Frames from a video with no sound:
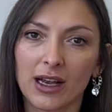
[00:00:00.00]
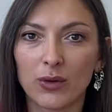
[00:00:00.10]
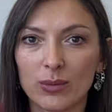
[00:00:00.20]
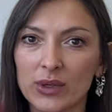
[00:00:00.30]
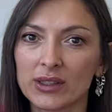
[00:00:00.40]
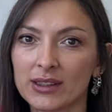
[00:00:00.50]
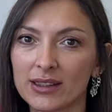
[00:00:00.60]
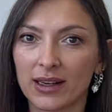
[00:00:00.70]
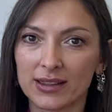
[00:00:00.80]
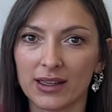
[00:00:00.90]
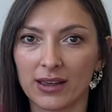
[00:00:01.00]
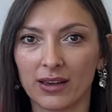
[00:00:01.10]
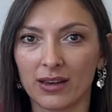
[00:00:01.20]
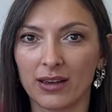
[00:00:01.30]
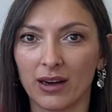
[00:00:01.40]
our business does da da
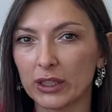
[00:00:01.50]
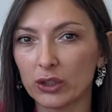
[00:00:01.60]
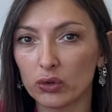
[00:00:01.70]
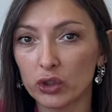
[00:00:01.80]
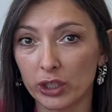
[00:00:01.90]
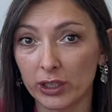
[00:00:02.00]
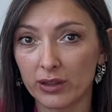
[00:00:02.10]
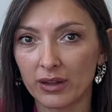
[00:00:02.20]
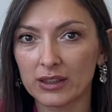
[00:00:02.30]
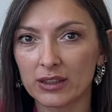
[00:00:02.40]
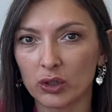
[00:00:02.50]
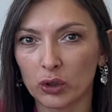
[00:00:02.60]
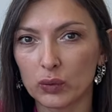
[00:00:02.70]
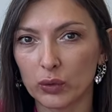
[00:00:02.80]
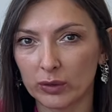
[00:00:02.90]
da da. But usually this is
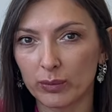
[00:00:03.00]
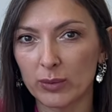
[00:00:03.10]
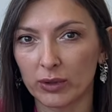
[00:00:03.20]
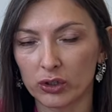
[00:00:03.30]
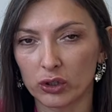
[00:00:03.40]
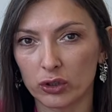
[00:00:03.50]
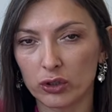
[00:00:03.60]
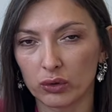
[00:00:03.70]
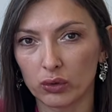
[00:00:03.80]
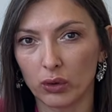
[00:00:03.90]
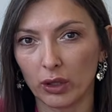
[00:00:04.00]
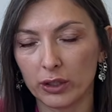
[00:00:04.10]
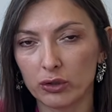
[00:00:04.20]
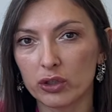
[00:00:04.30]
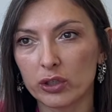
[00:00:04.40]
not what people search on Google. They
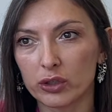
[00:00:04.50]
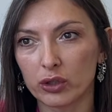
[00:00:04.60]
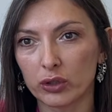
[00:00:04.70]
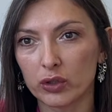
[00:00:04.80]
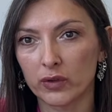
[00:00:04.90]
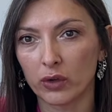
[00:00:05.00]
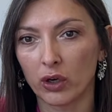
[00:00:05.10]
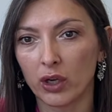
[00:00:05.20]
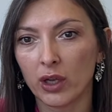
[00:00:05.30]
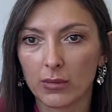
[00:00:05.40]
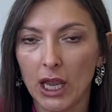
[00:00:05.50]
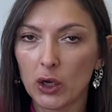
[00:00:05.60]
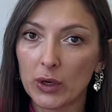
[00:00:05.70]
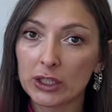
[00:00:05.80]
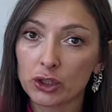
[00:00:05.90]
usually search for a
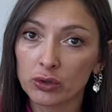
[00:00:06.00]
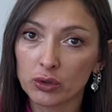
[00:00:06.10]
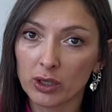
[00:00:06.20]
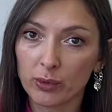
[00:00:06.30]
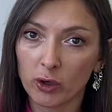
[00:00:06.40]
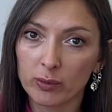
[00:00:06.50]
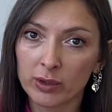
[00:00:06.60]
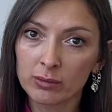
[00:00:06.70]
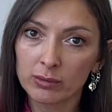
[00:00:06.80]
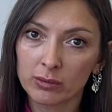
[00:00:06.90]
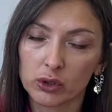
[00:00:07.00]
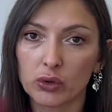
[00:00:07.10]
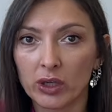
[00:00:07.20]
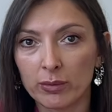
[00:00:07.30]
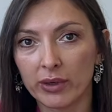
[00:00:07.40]
question to the problem so
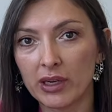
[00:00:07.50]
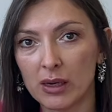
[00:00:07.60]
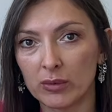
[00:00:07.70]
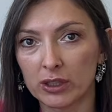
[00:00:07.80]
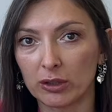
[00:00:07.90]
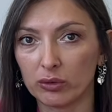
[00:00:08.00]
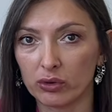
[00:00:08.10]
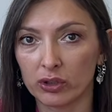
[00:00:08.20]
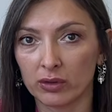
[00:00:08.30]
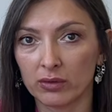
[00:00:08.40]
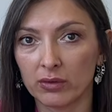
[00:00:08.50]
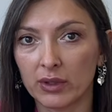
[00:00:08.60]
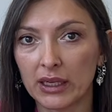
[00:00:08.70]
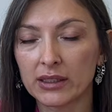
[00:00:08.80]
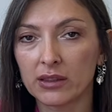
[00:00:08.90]
you can become a solution.
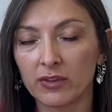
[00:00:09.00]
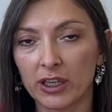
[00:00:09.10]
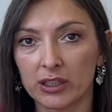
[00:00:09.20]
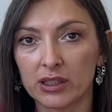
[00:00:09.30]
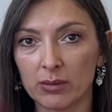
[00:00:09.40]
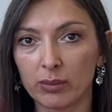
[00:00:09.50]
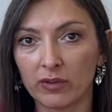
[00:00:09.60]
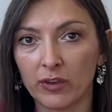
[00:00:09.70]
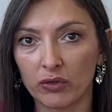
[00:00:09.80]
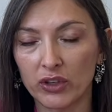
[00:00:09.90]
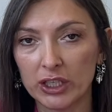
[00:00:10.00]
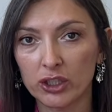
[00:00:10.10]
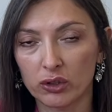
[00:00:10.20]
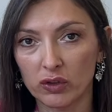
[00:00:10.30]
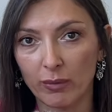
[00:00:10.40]
That's the very simple
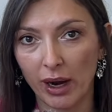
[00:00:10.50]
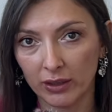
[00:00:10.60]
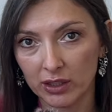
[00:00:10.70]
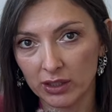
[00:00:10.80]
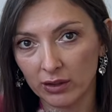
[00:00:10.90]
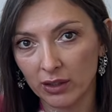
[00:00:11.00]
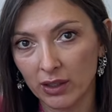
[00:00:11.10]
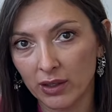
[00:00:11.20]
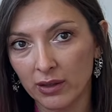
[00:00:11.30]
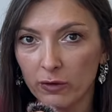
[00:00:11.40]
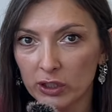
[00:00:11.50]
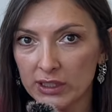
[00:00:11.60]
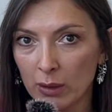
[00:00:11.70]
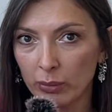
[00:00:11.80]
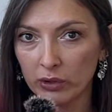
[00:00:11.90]
foundations of marketing. For
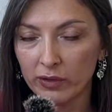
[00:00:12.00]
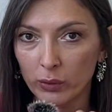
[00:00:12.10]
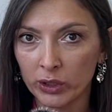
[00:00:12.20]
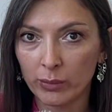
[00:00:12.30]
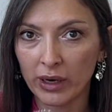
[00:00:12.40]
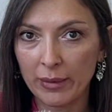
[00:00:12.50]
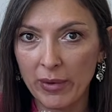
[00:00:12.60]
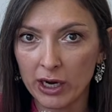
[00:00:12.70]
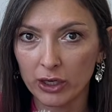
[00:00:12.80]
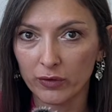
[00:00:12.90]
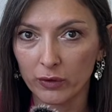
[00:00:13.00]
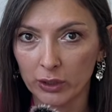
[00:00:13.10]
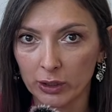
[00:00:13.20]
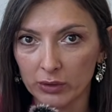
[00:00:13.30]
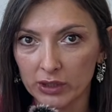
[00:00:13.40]
example, if I want to buy a
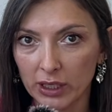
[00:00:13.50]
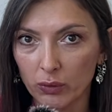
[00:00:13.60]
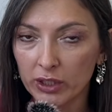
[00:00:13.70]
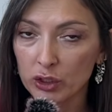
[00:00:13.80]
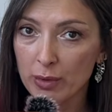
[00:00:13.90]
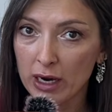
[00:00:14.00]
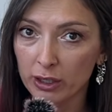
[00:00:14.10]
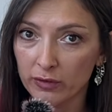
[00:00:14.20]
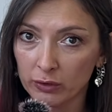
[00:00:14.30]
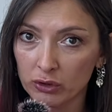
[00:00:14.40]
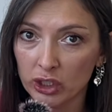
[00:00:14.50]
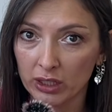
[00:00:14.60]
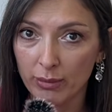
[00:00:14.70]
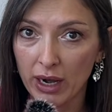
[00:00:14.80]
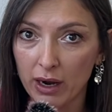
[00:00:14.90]
microphone, I would say, which microphone shall
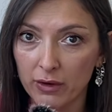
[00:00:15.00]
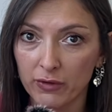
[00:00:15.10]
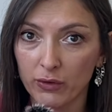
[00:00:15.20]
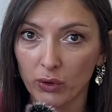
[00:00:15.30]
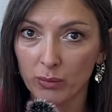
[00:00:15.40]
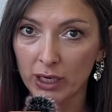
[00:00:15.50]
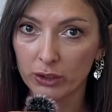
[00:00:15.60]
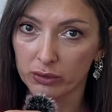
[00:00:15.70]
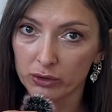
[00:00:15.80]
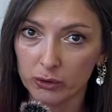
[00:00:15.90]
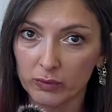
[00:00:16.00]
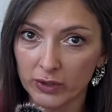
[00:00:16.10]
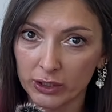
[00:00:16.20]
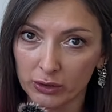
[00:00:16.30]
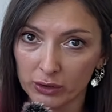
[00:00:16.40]
I buy for my YouTube
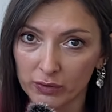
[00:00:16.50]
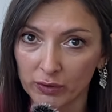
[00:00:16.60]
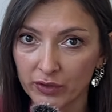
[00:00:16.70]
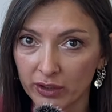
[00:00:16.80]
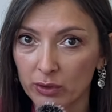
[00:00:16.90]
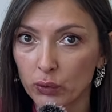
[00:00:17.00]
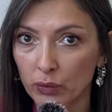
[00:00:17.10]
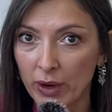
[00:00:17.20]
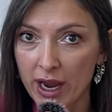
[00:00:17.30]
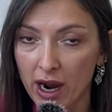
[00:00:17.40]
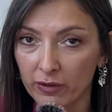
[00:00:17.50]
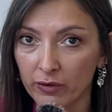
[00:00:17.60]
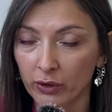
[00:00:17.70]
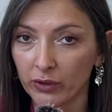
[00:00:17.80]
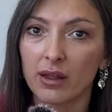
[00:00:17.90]
videos, for filming with my
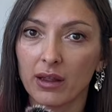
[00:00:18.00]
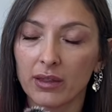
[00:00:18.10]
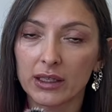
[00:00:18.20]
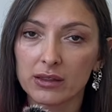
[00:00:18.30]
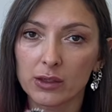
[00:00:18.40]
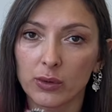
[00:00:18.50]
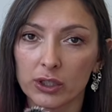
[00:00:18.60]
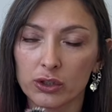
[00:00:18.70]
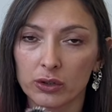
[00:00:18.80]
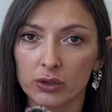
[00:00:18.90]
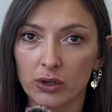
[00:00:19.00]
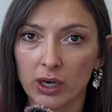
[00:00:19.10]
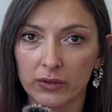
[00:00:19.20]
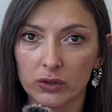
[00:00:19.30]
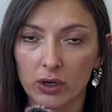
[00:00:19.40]
iPhone? And that's the questions you have to